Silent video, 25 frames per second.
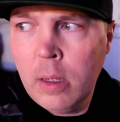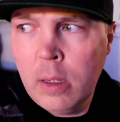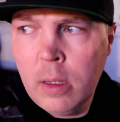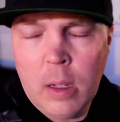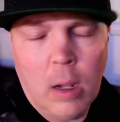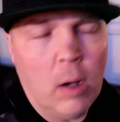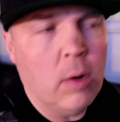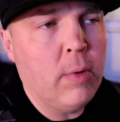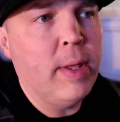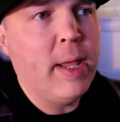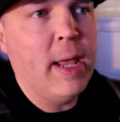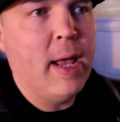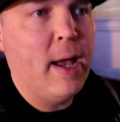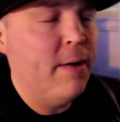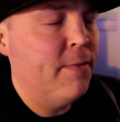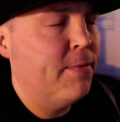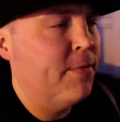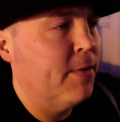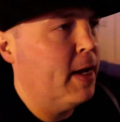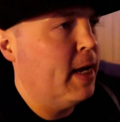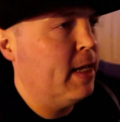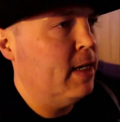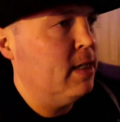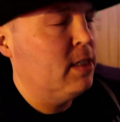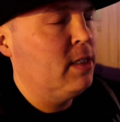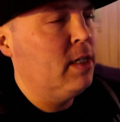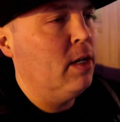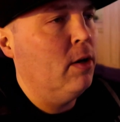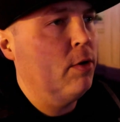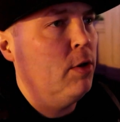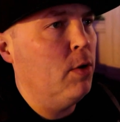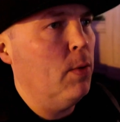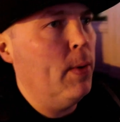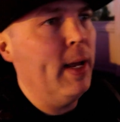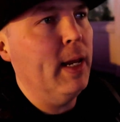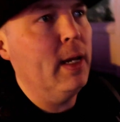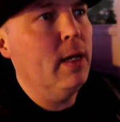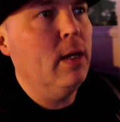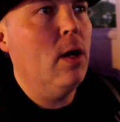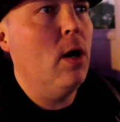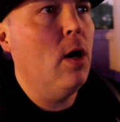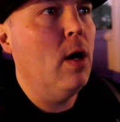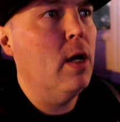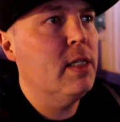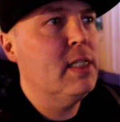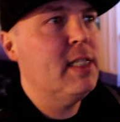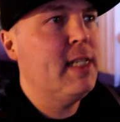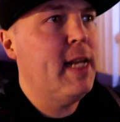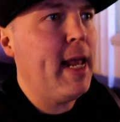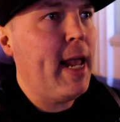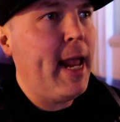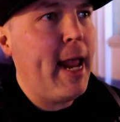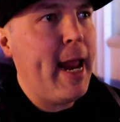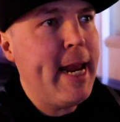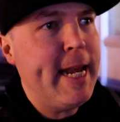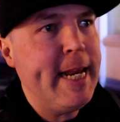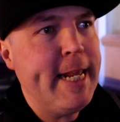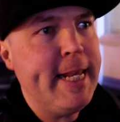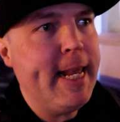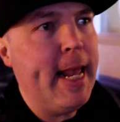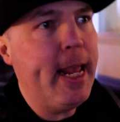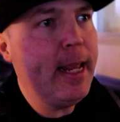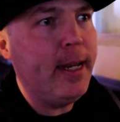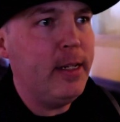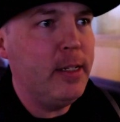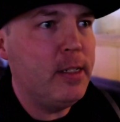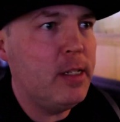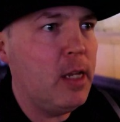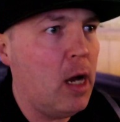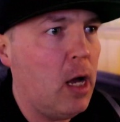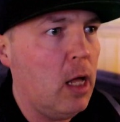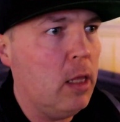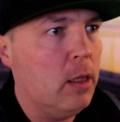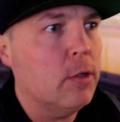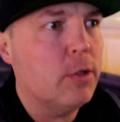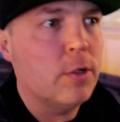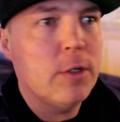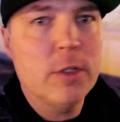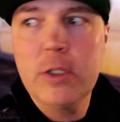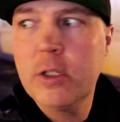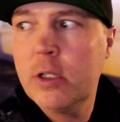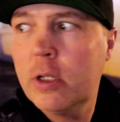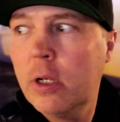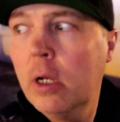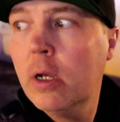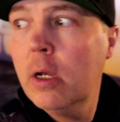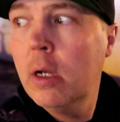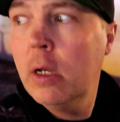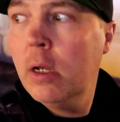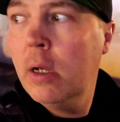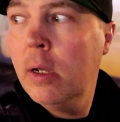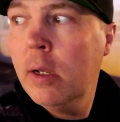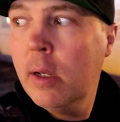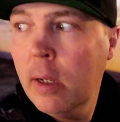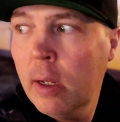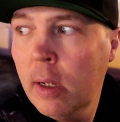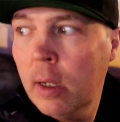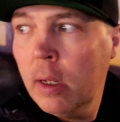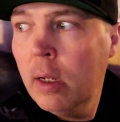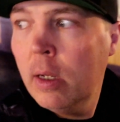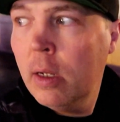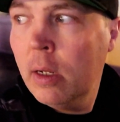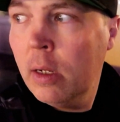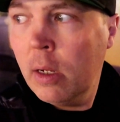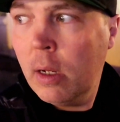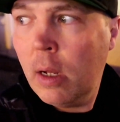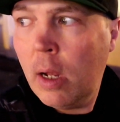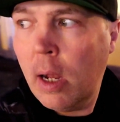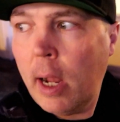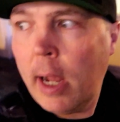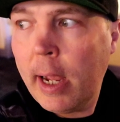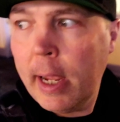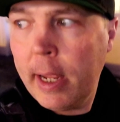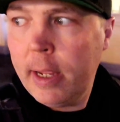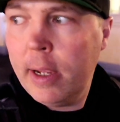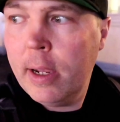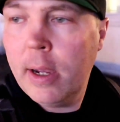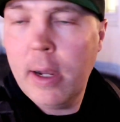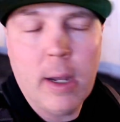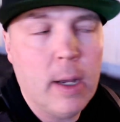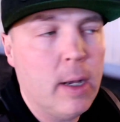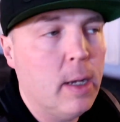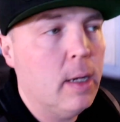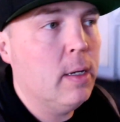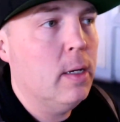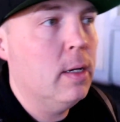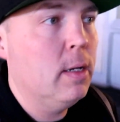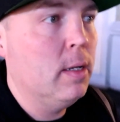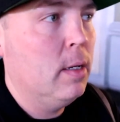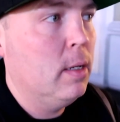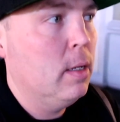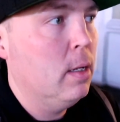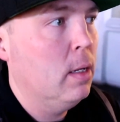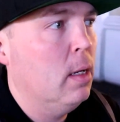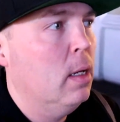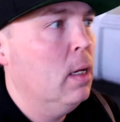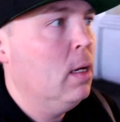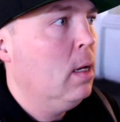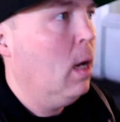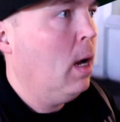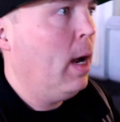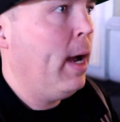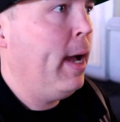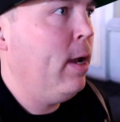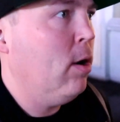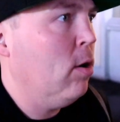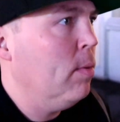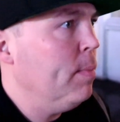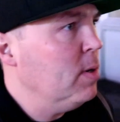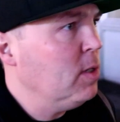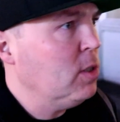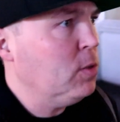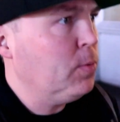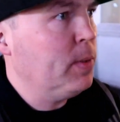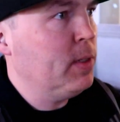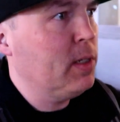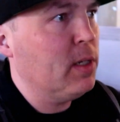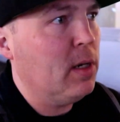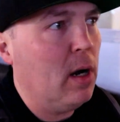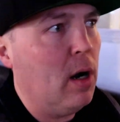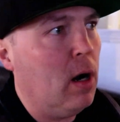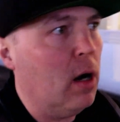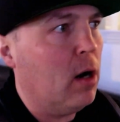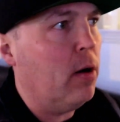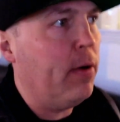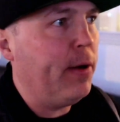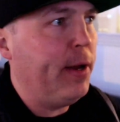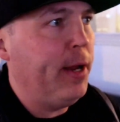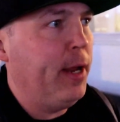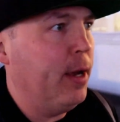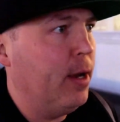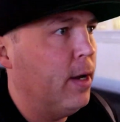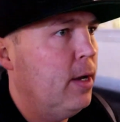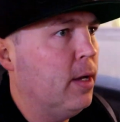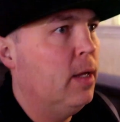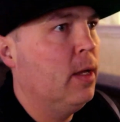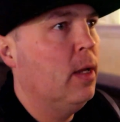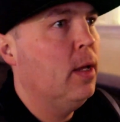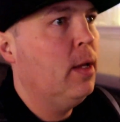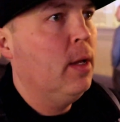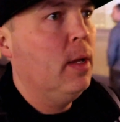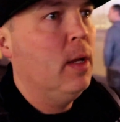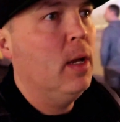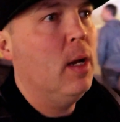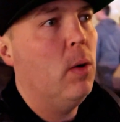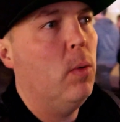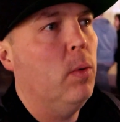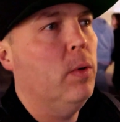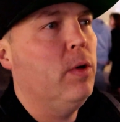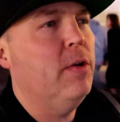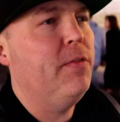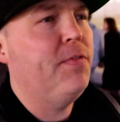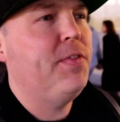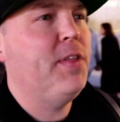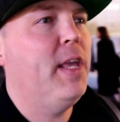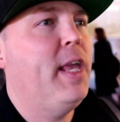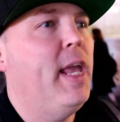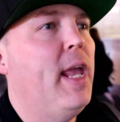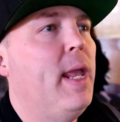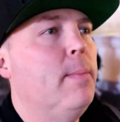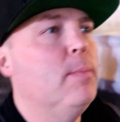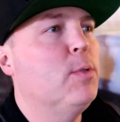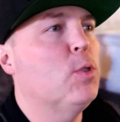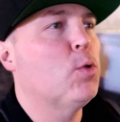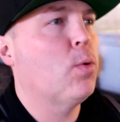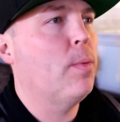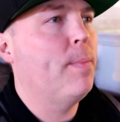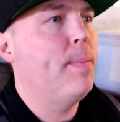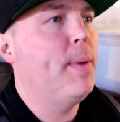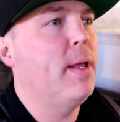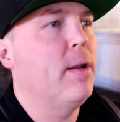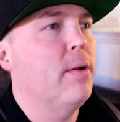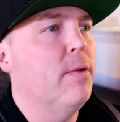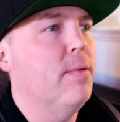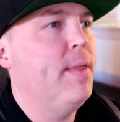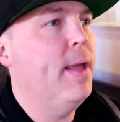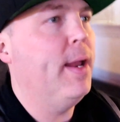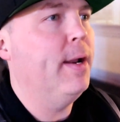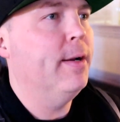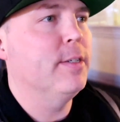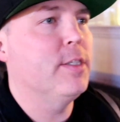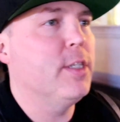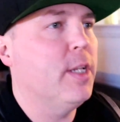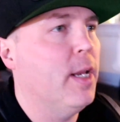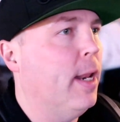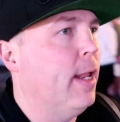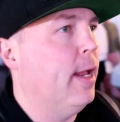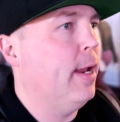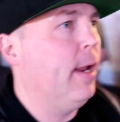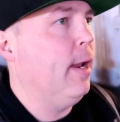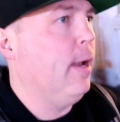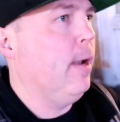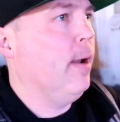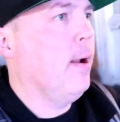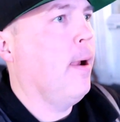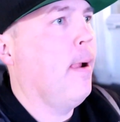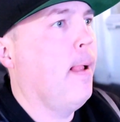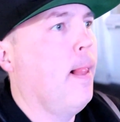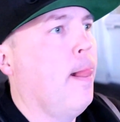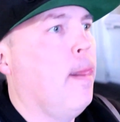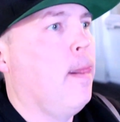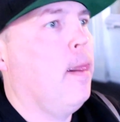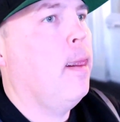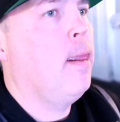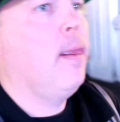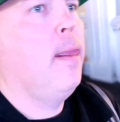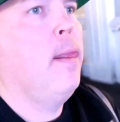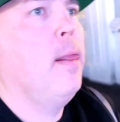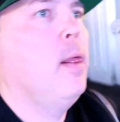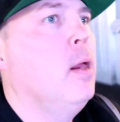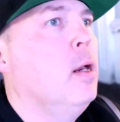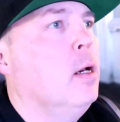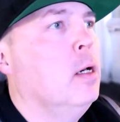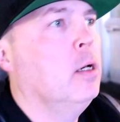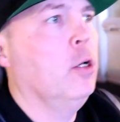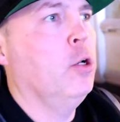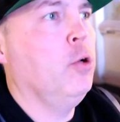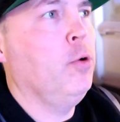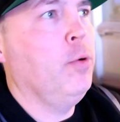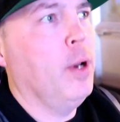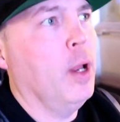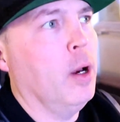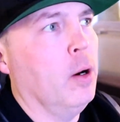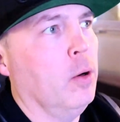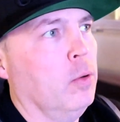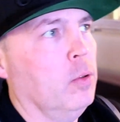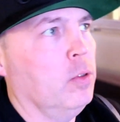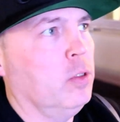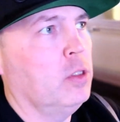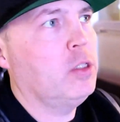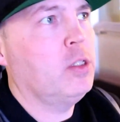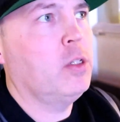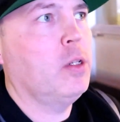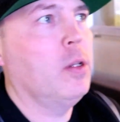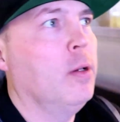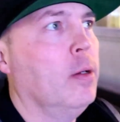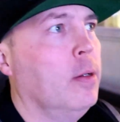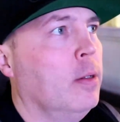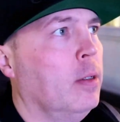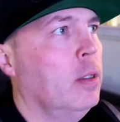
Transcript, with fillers: Oh yeah, I forgot to tell you, I lost eighty-eight dollars. I, uh, I almost went to Aria. I wonder if the games were better there tonight. Who knows?